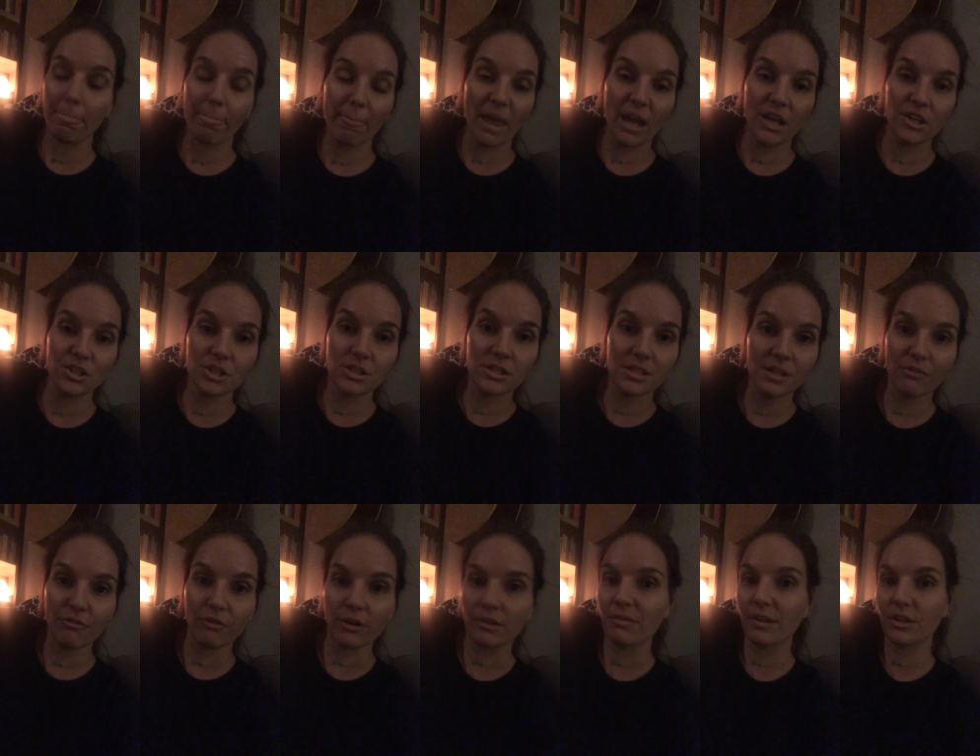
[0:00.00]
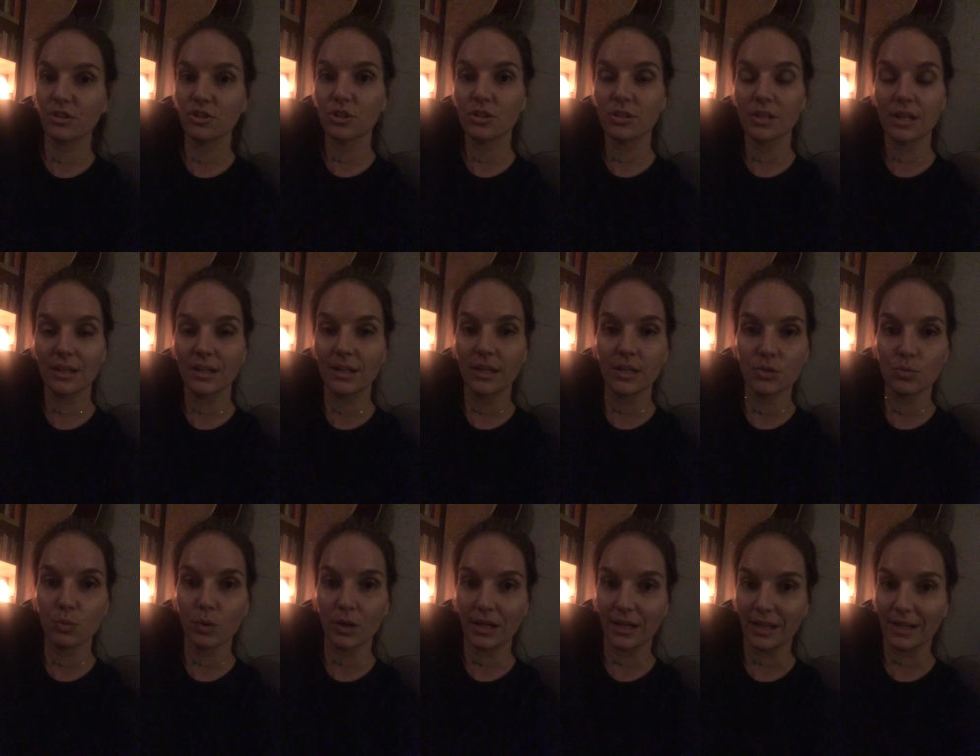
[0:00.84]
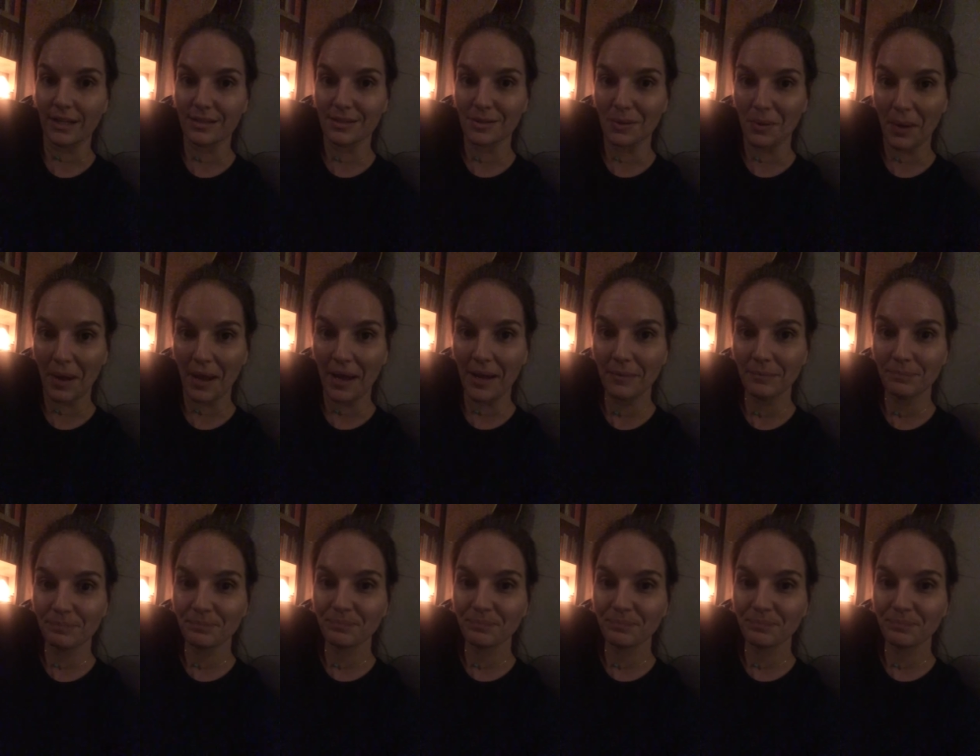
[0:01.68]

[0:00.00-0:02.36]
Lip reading: It's just different. It is what it is, okay?